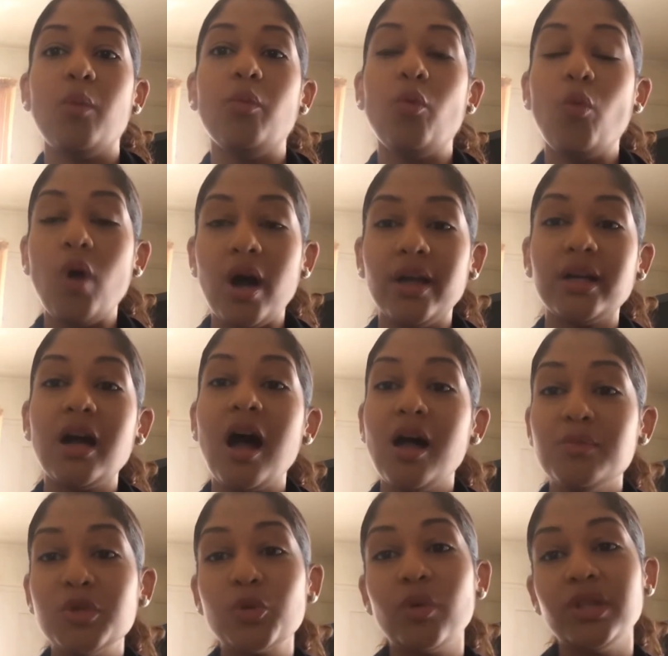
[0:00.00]
what
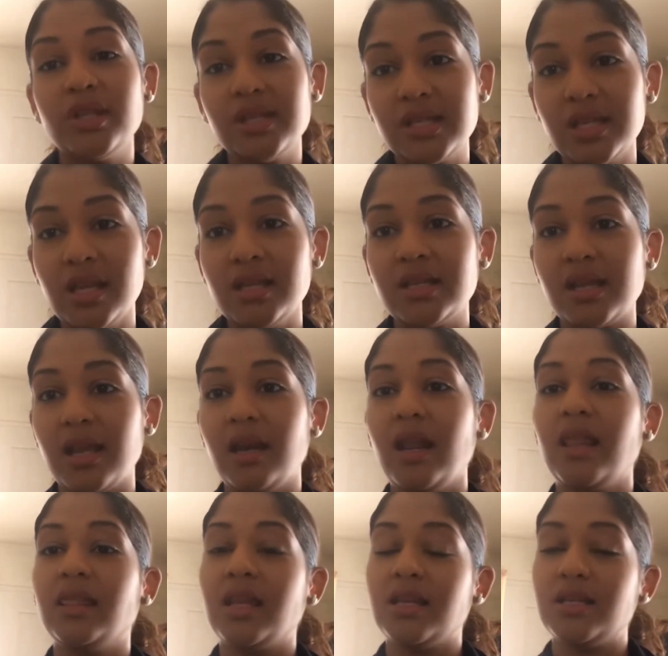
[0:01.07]
comes with the season
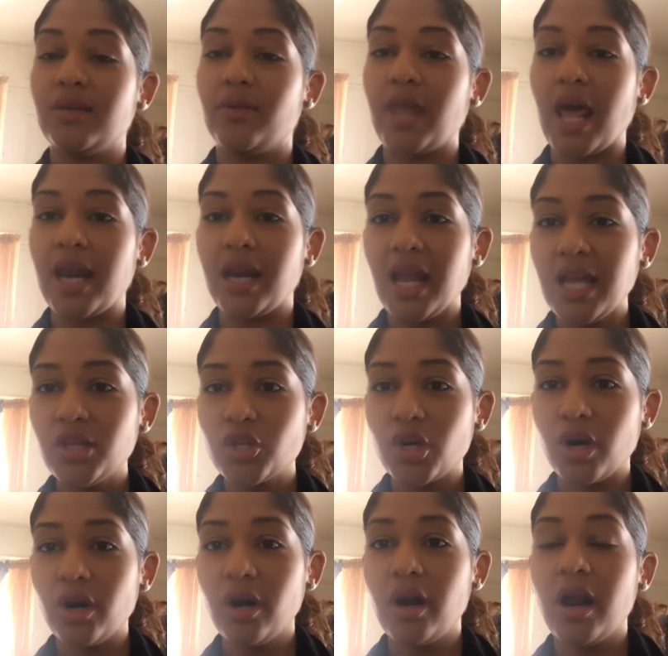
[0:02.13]
and things of that
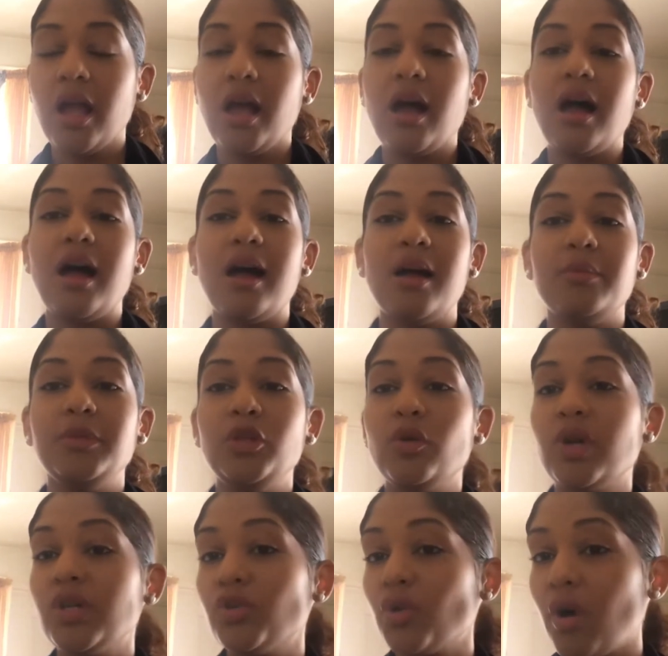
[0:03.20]
nature. You can